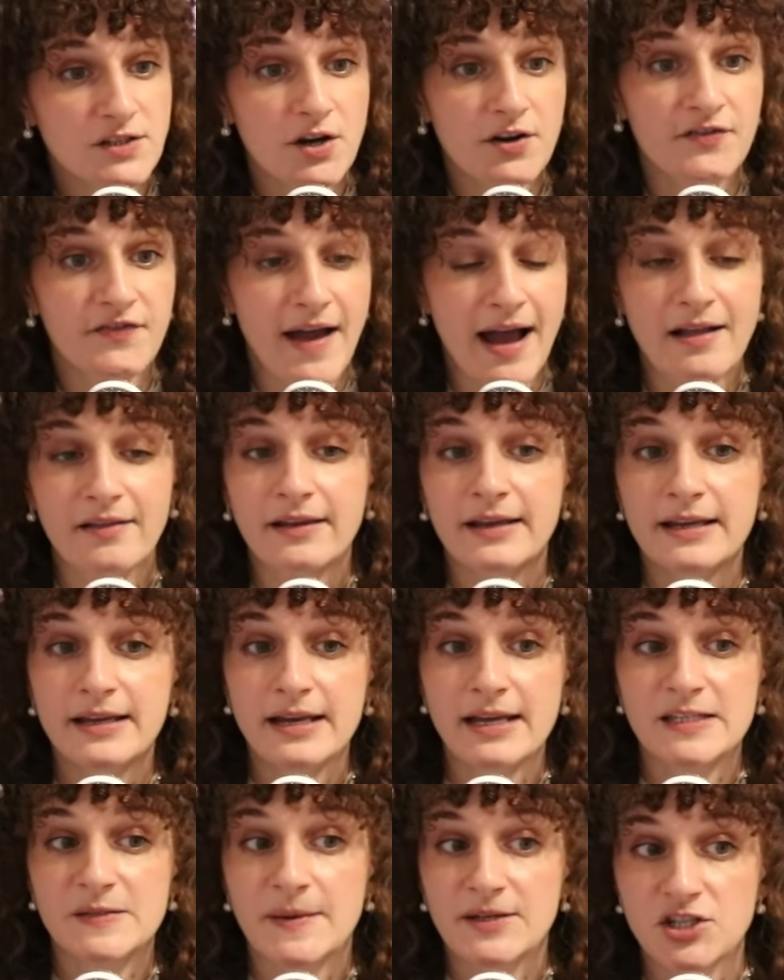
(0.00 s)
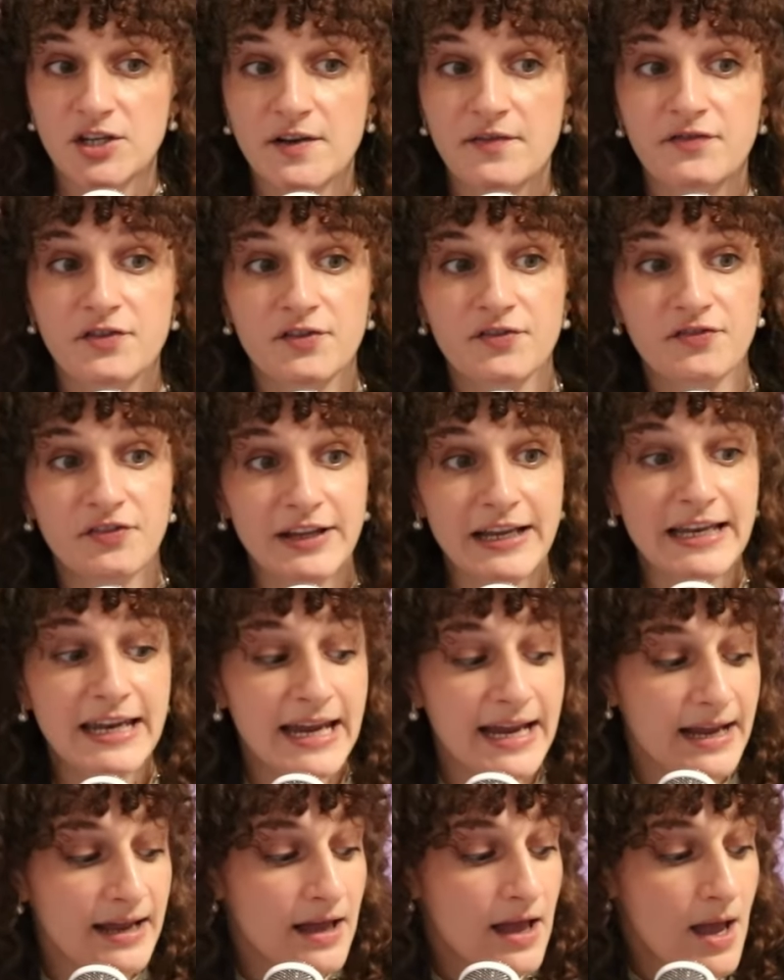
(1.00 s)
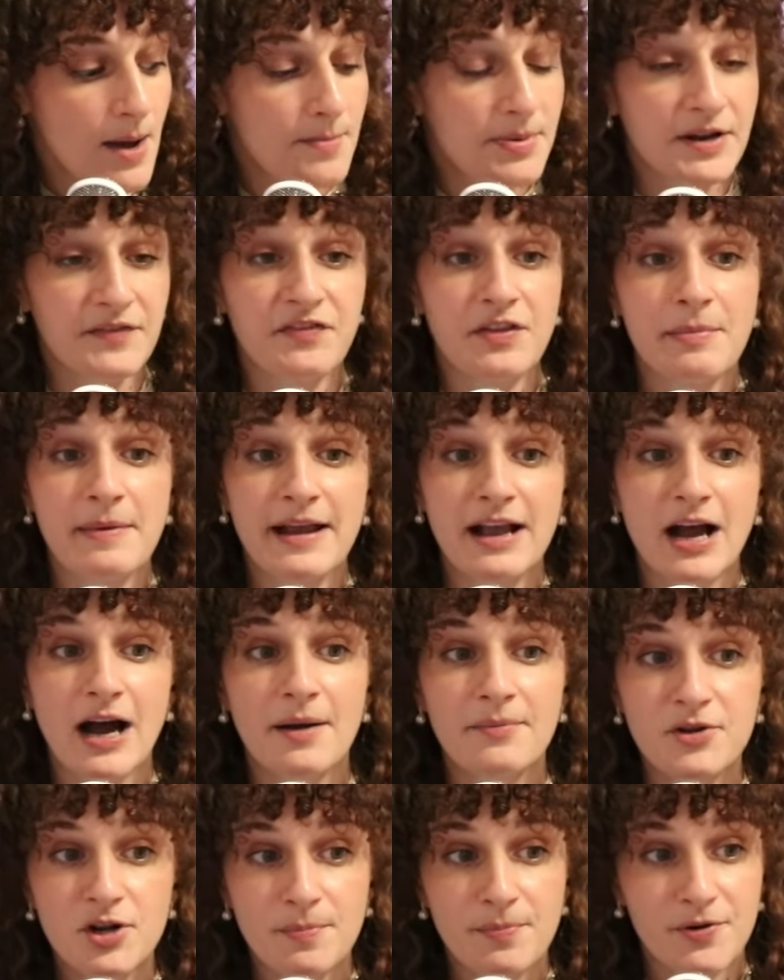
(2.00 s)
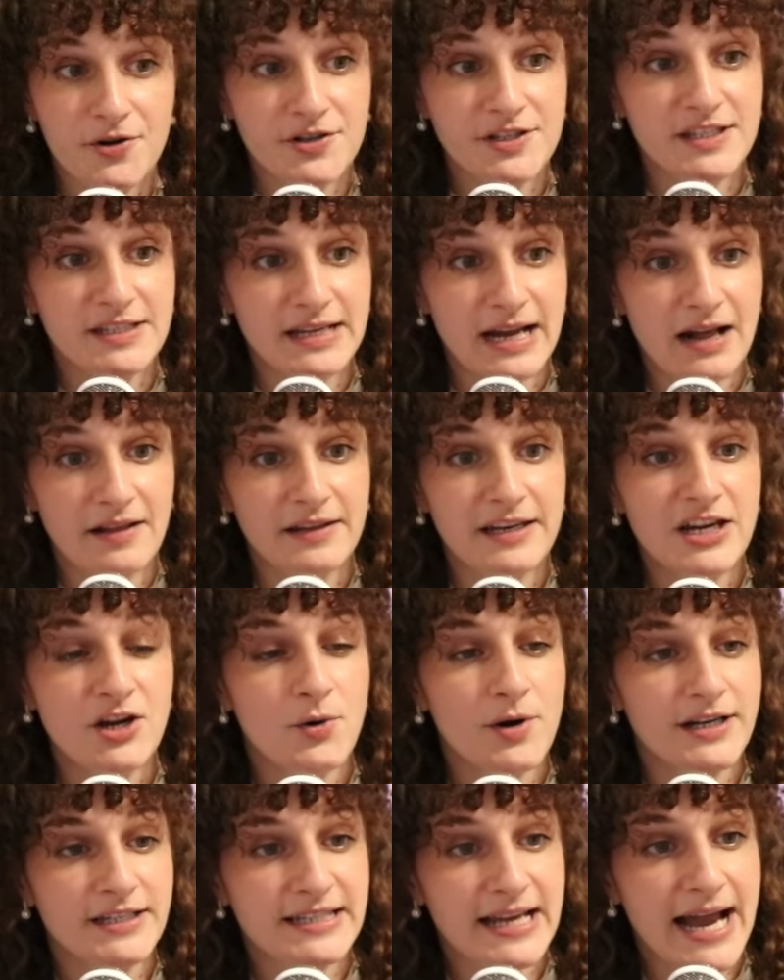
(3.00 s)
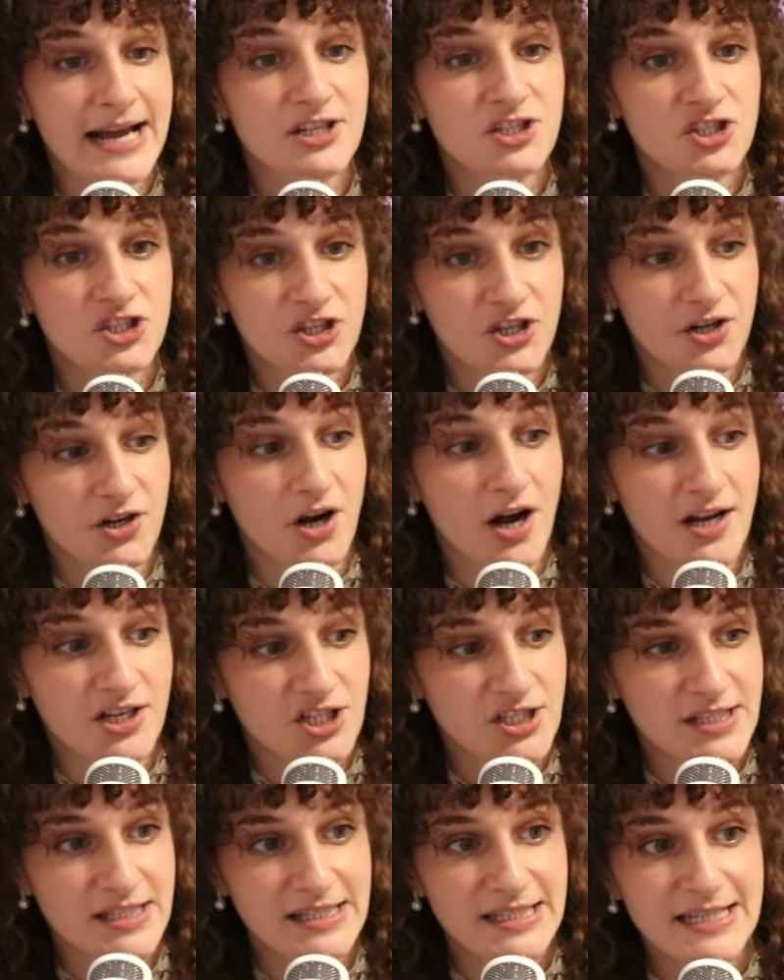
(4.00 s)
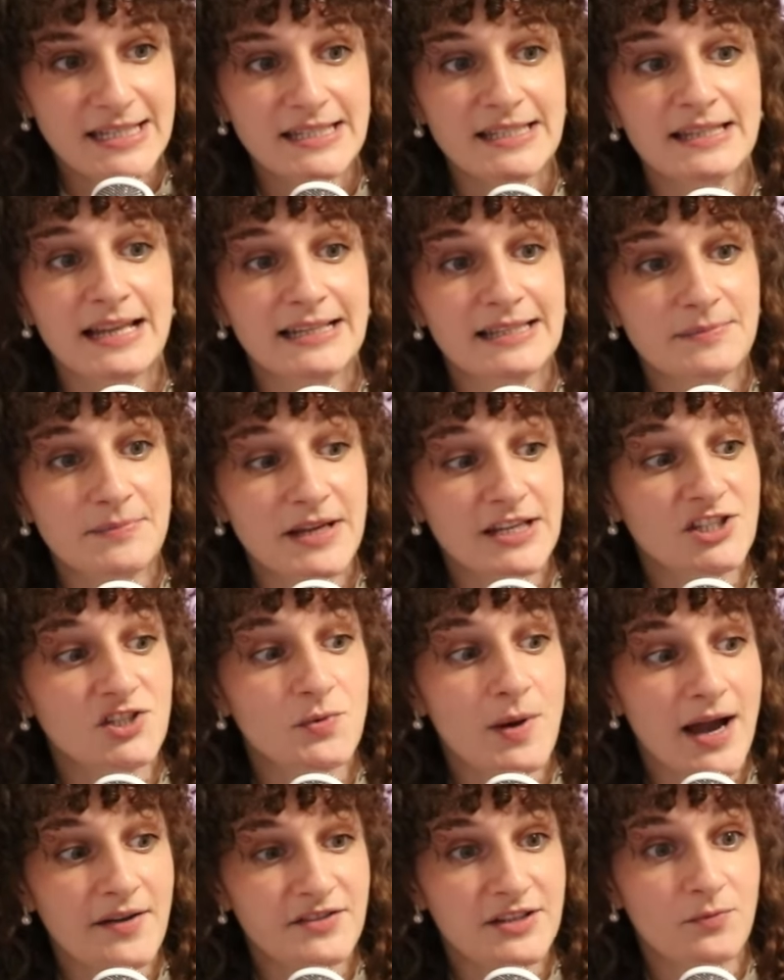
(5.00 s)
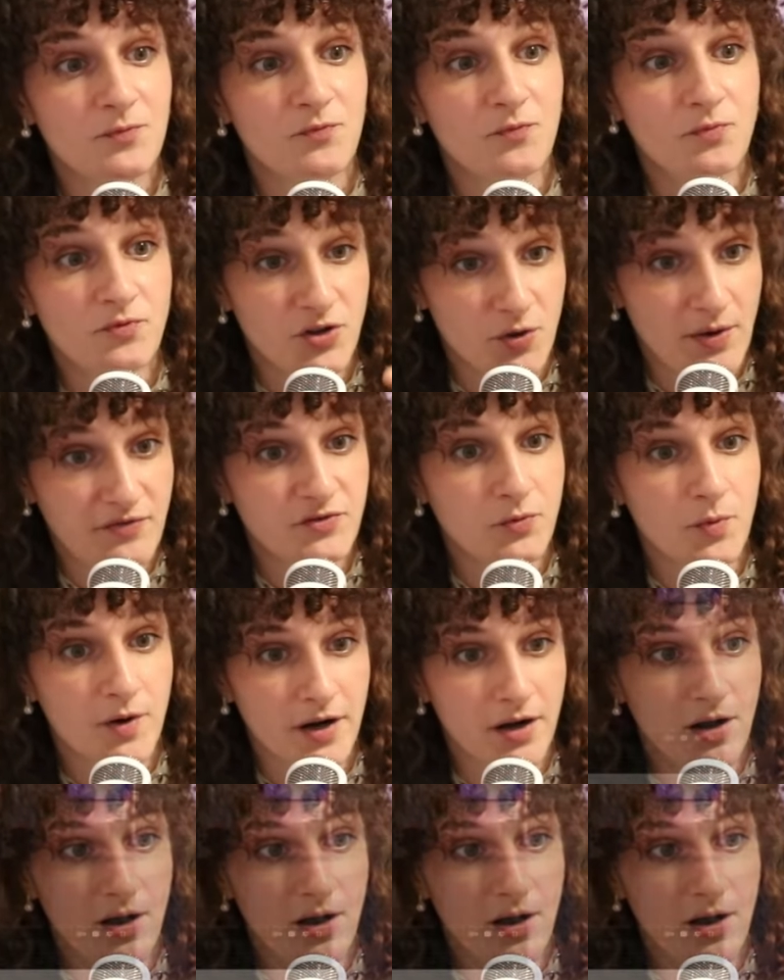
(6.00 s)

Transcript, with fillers: are valid, especially if they're fleeting, but if they become your personality or attached to your consciousness, that means you have to you have to work